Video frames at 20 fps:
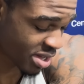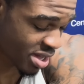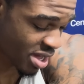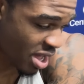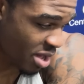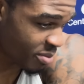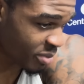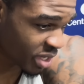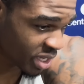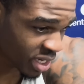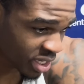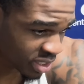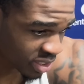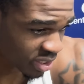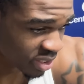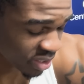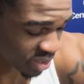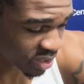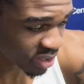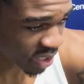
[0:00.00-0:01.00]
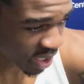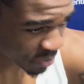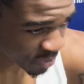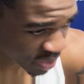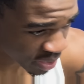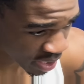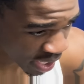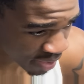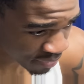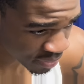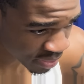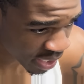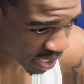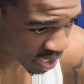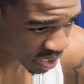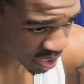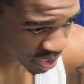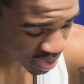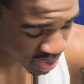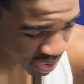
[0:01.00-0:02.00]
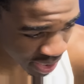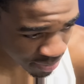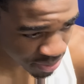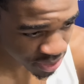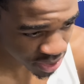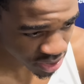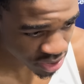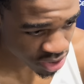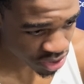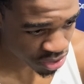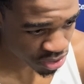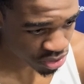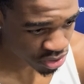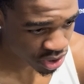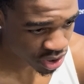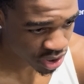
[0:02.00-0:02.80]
I mean, having that depth is huge.